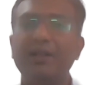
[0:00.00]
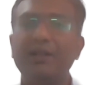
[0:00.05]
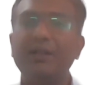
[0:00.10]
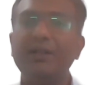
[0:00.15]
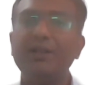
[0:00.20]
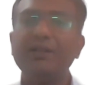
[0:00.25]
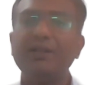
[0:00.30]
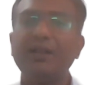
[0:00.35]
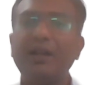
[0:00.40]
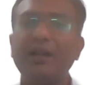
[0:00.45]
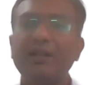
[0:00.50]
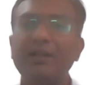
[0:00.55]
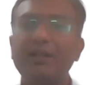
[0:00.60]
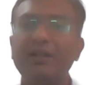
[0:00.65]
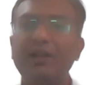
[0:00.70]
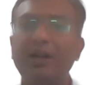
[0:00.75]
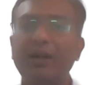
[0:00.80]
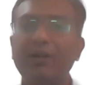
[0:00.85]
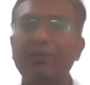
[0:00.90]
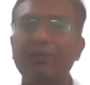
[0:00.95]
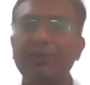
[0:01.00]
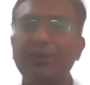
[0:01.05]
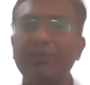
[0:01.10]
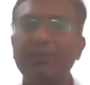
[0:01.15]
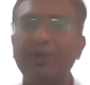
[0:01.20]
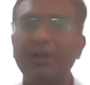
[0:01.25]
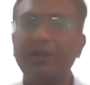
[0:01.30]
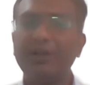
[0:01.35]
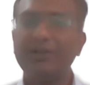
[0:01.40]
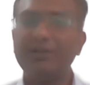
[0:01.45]
These are derived
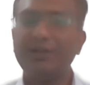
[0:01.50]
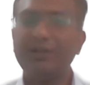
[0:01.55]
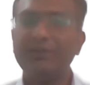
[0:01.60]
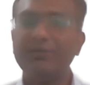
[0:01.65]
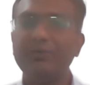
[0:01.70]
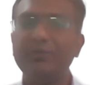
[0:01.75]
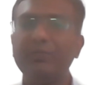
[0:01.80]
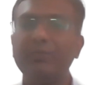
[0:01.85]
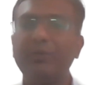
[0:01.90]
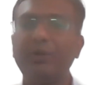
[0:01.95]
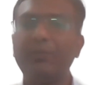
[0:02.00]
from the extensive